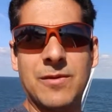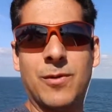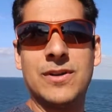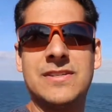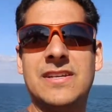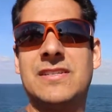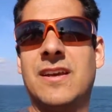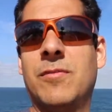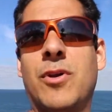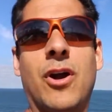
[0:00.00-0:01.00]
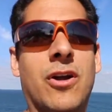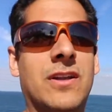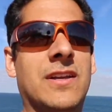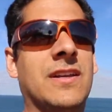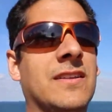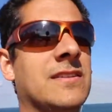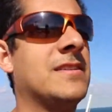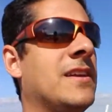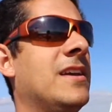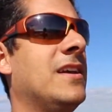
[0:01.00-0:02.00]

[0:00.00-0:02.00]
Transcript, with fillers: We want to see some gardens.